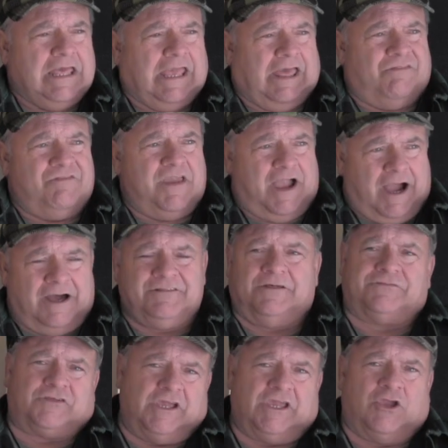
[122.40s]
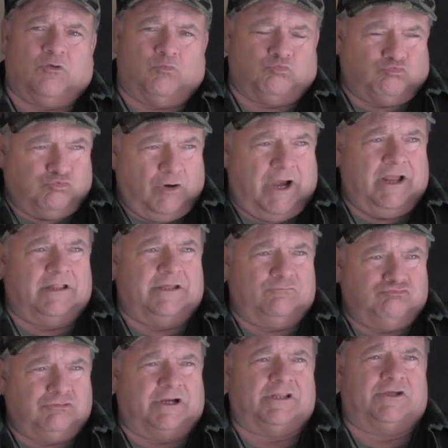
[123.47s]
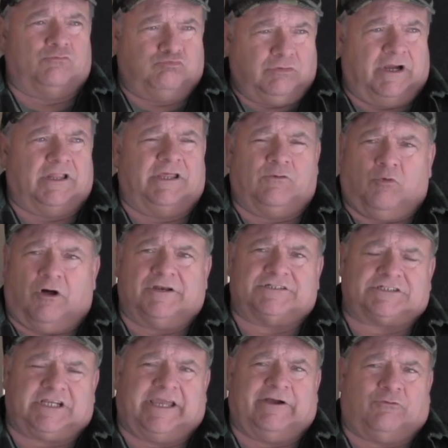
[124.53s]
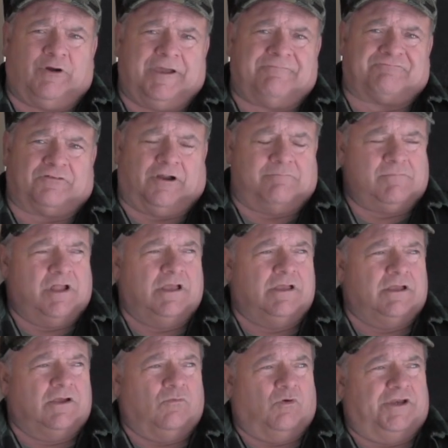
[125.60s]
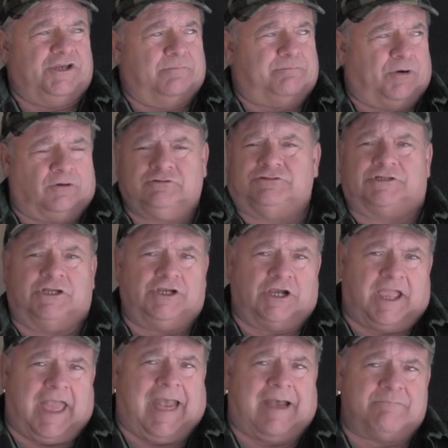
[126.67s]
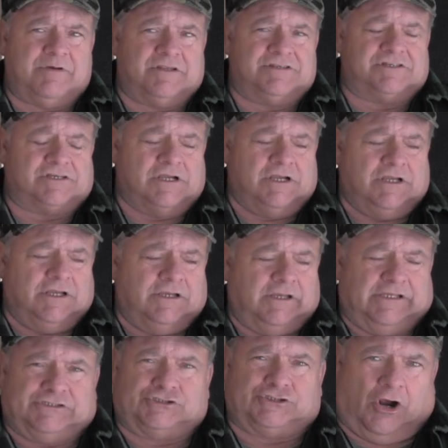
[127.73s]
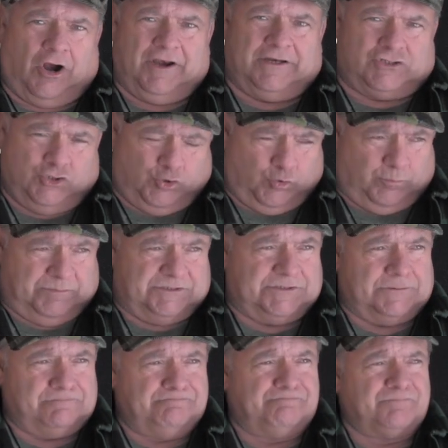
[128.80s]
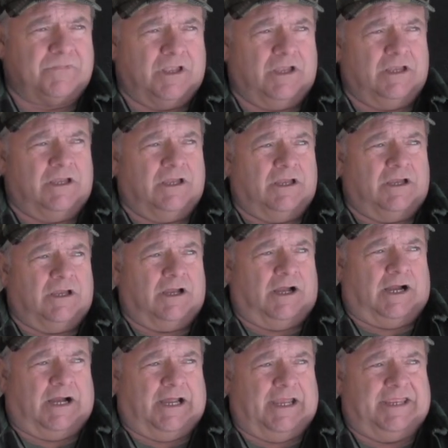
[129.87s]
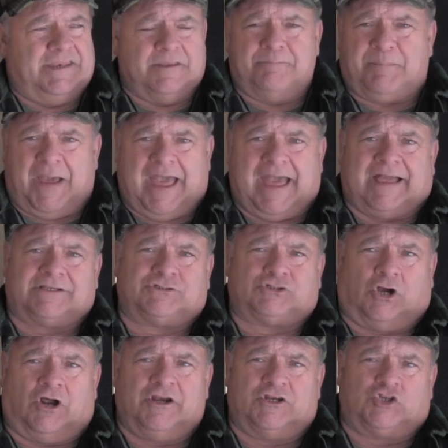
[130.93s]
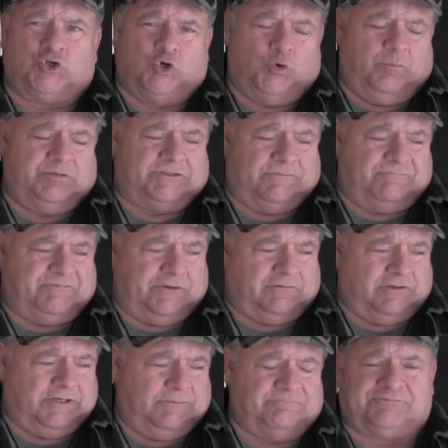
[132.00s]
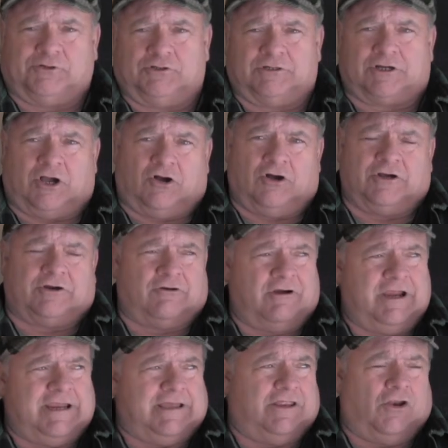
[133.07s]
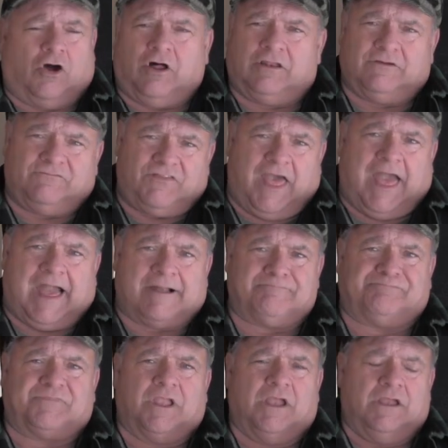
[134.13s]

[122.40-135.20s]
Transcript: And the other thing you really want to stay away from when you're posting your cabins is sonotubes. In the past, sonotubes and filling them full of concrete and all of that,